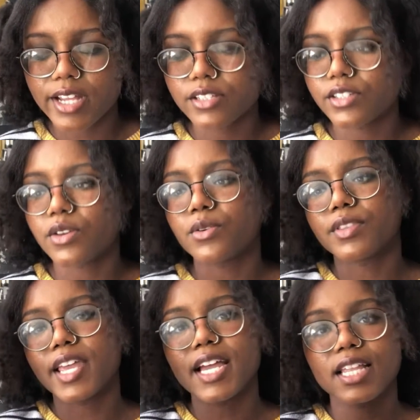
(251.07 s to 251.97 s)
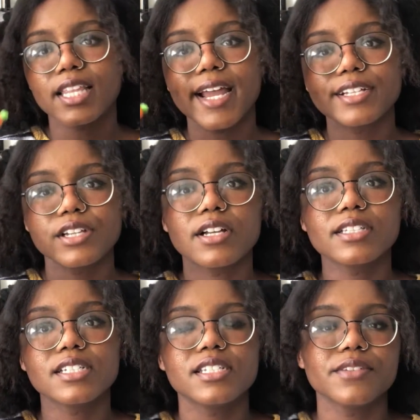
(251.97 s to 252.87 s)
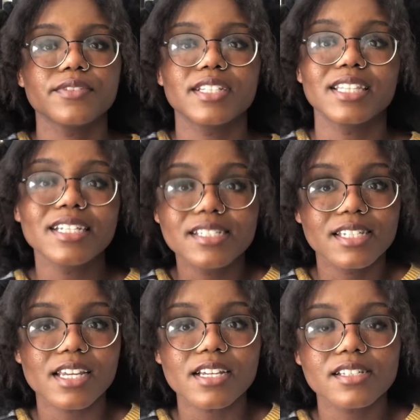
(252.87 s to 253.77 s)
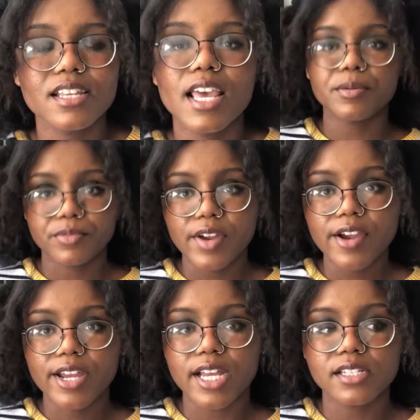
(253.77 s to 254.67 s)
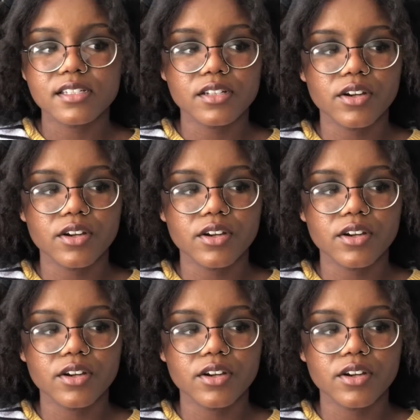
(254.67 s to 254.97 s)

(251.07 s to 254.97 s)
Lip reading: So they collect all these different listings. On Pararius,